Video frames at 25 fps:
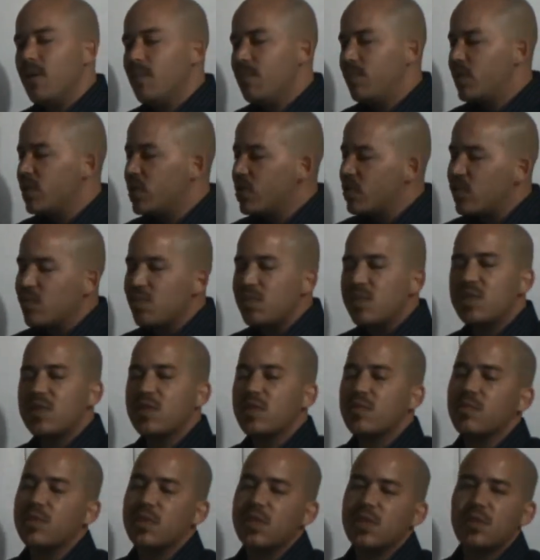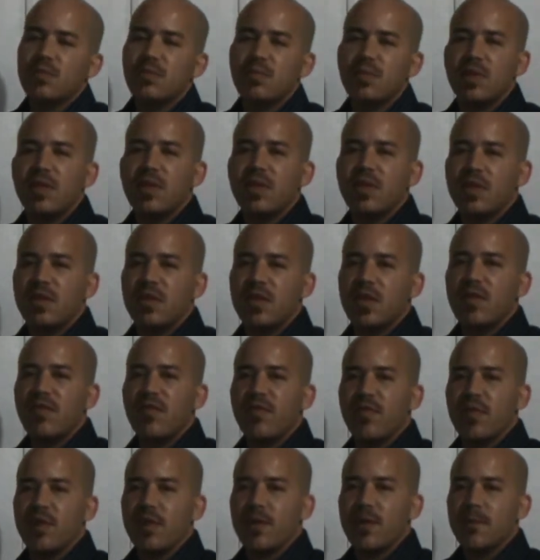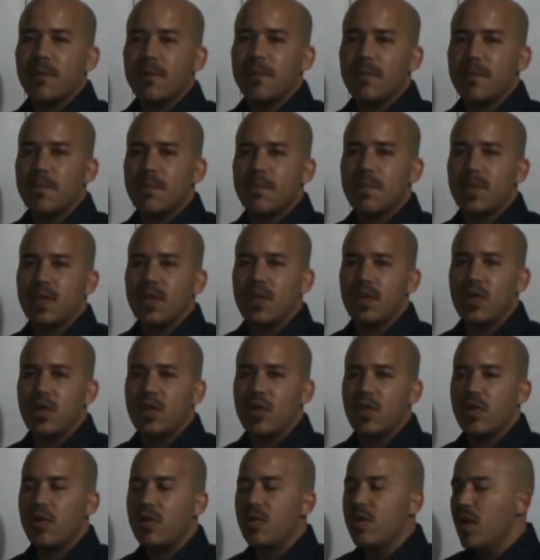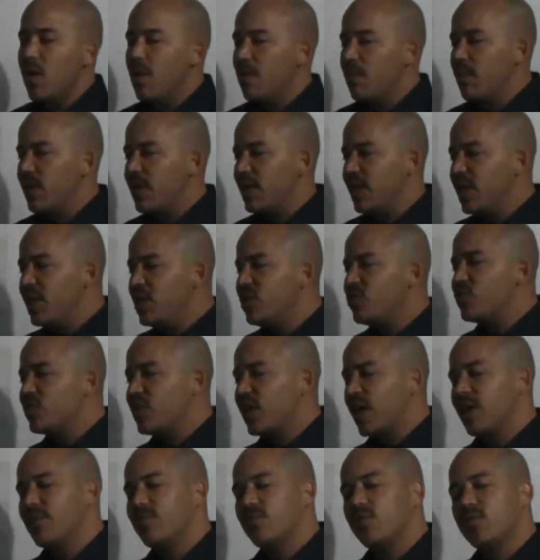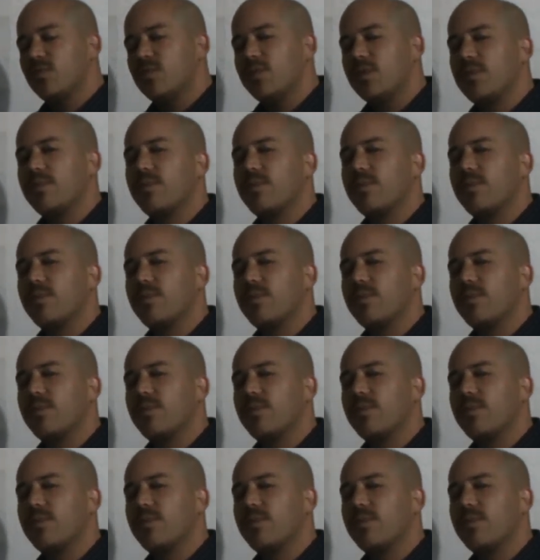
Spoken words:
but it'll be something completely different, But each time will be